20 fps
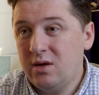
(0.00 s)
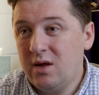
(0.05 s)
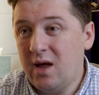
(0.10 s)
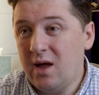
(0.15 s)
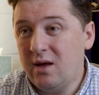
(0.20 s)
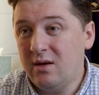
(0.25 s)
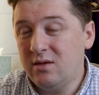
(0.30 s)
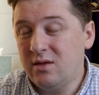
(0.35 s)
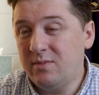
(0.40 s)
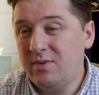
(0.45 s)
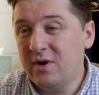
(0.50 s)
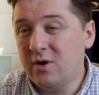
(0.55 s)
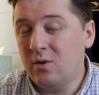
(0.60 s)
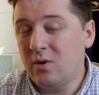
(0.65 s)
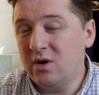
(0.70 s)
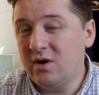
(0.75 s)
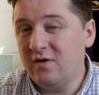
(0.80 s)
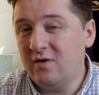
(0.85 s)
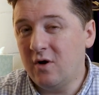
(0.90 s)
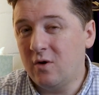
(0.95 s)
the build
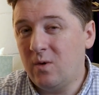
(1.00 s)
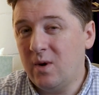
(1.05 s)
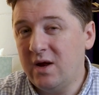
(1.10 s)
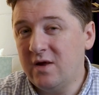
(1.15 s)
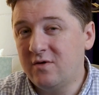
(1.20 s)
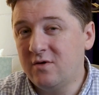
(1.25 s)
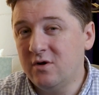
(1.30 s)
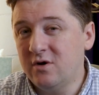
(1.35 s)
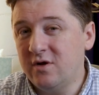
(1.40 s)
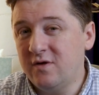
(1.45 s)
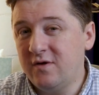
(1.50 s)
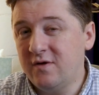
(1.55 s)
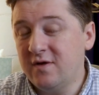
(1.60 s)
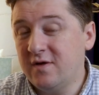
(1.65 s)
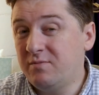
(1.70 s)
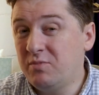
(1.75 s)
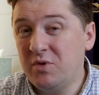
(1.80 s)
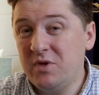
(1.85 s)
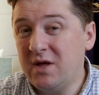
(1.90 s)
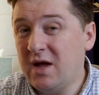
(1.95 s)
quality is not quite as good as the
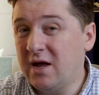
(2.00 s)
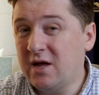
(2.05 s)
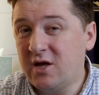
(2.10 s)
others, but the